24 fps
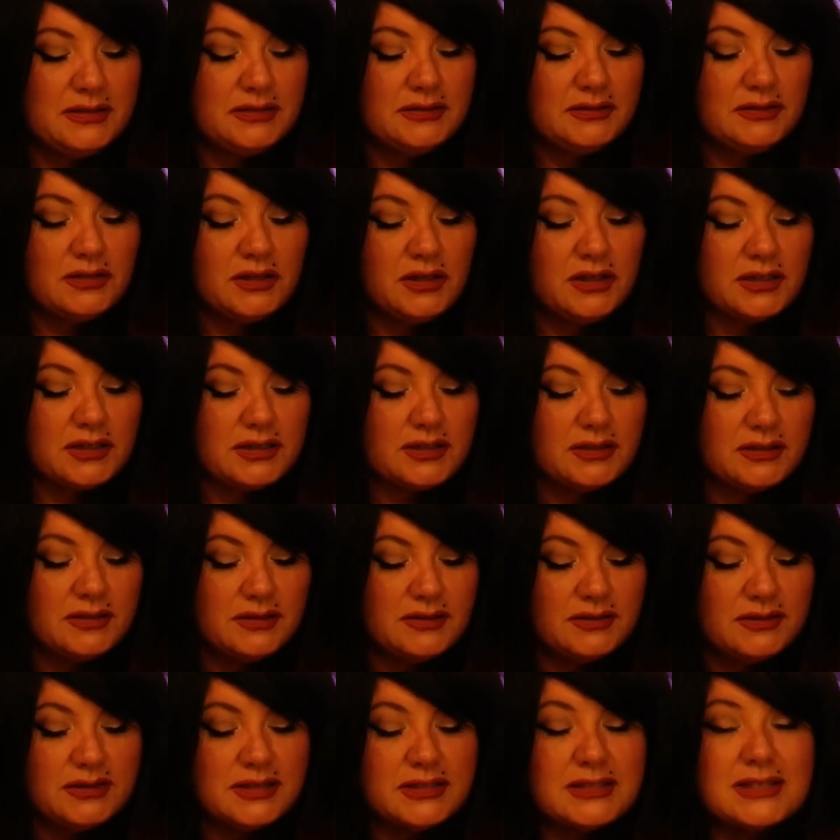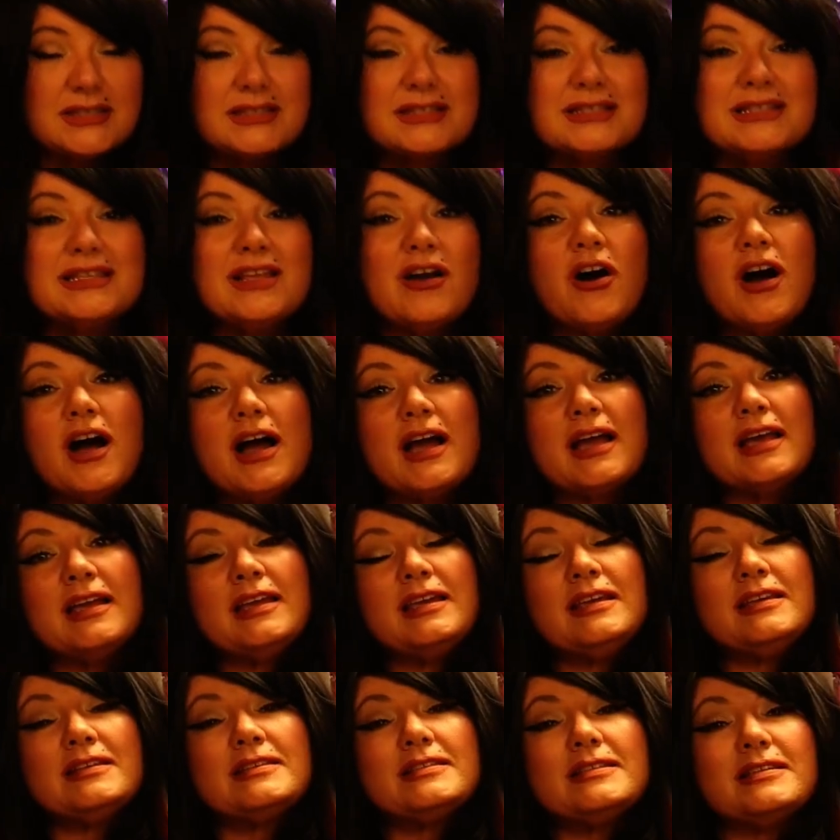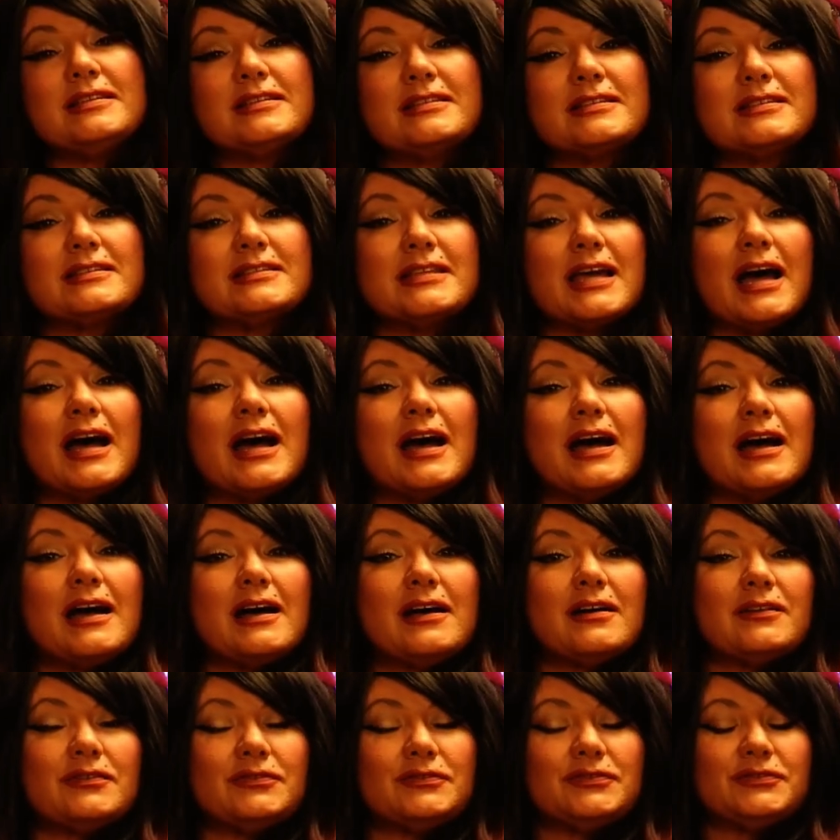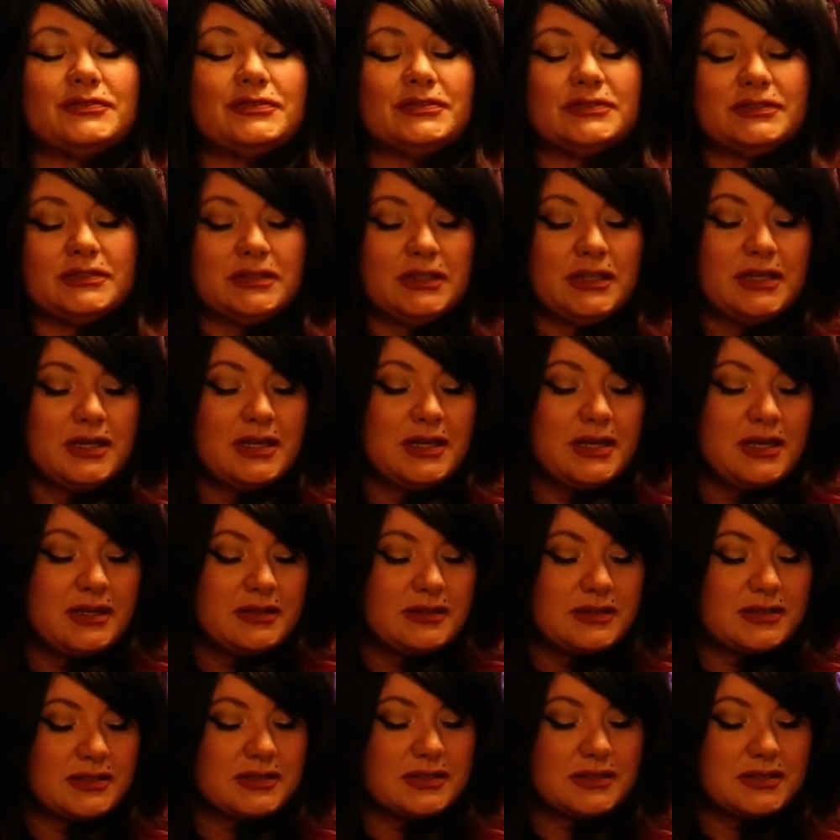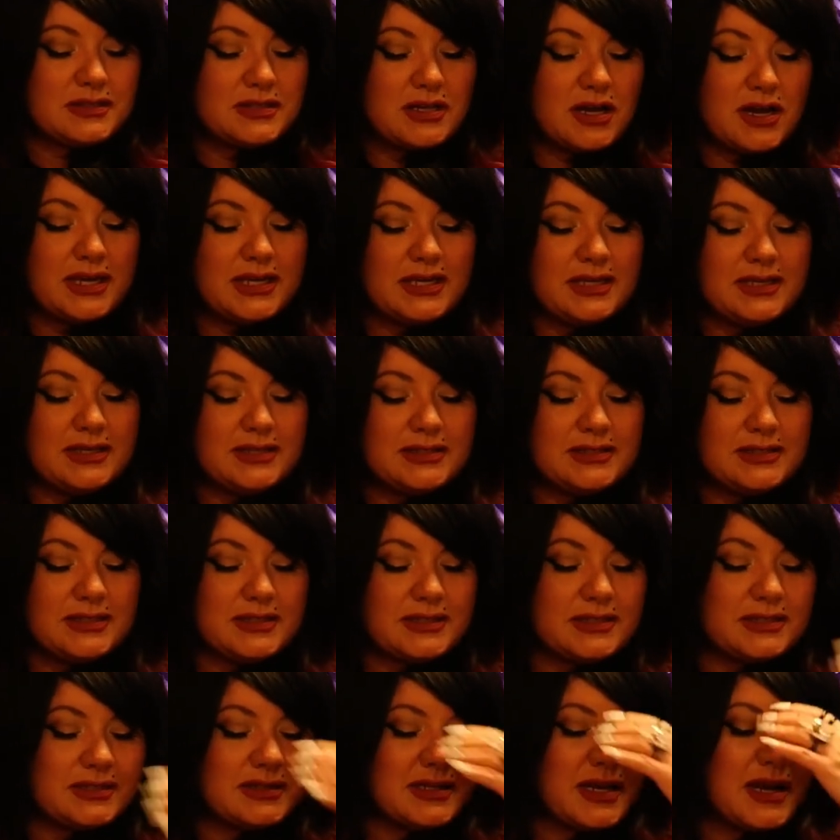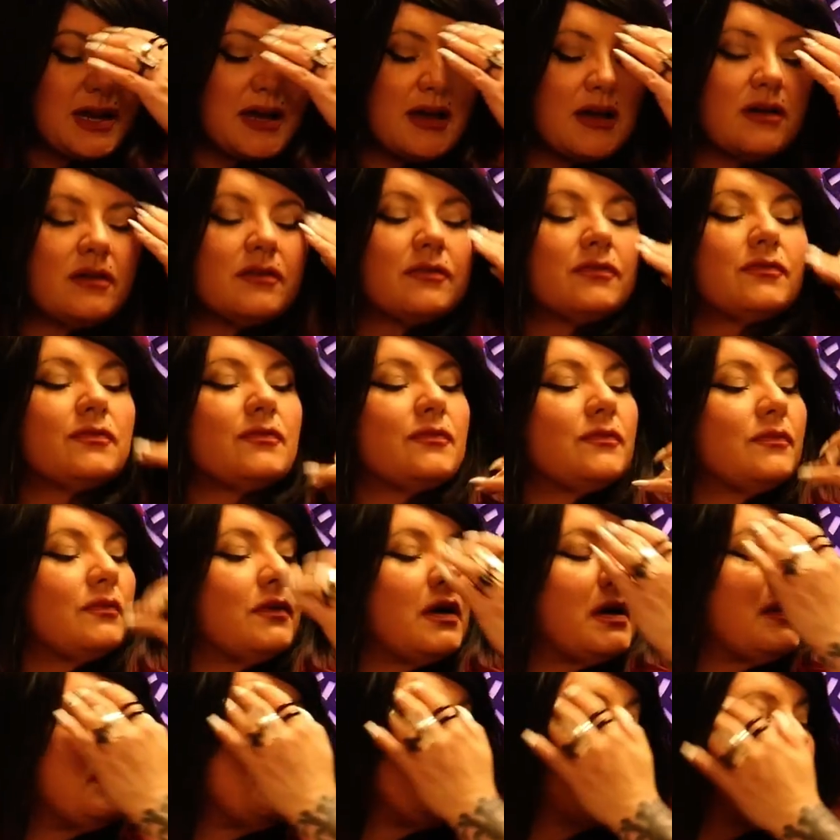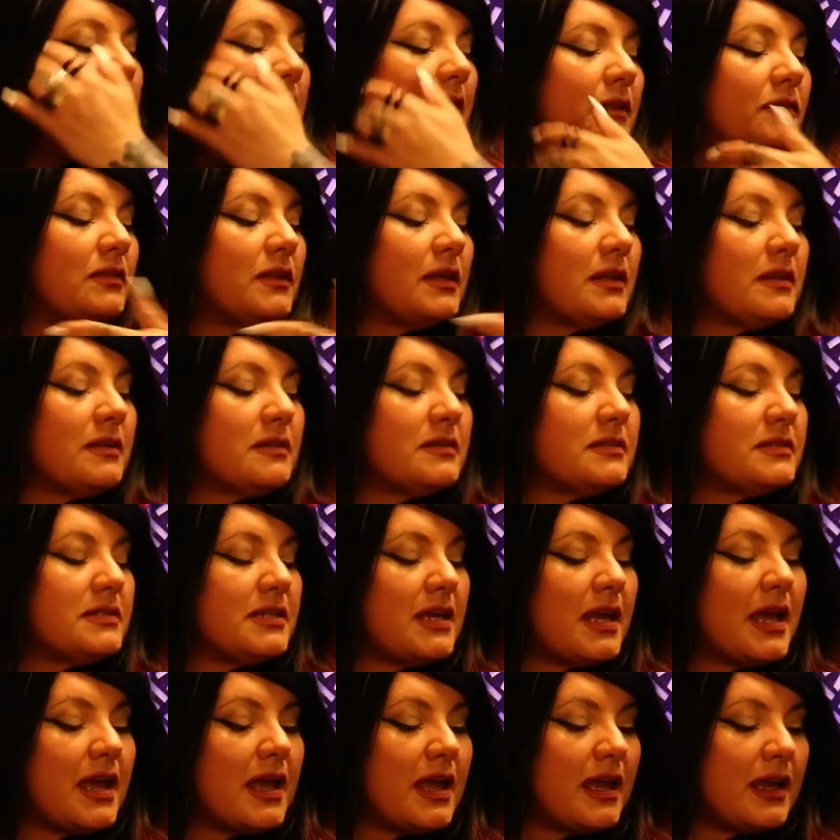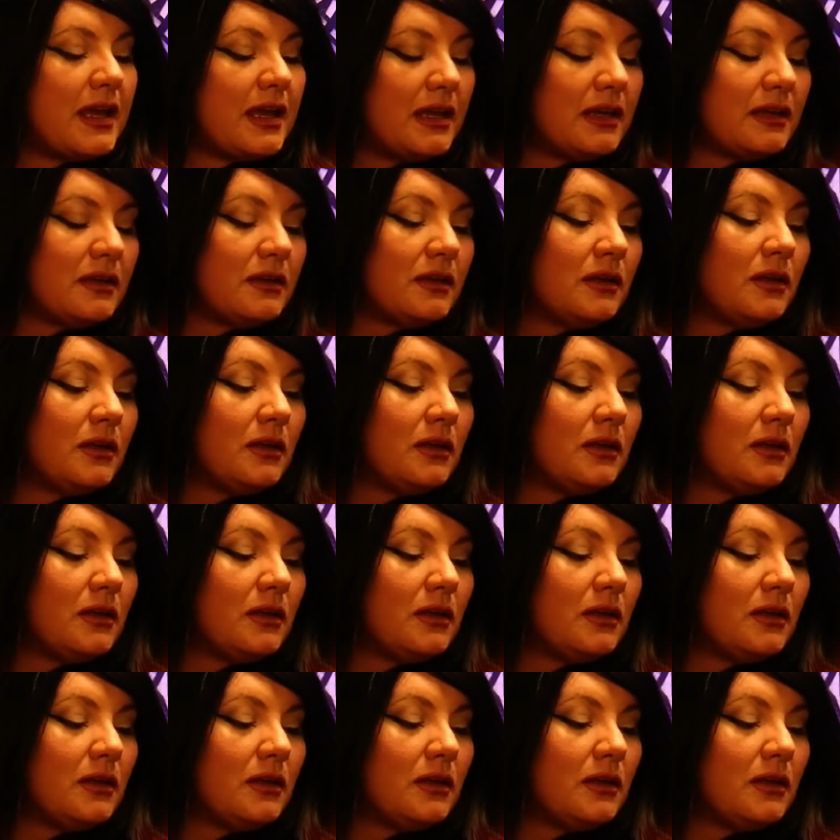Look, this is not easy stuff. This is not easy stuff. I mean, at the end of the day,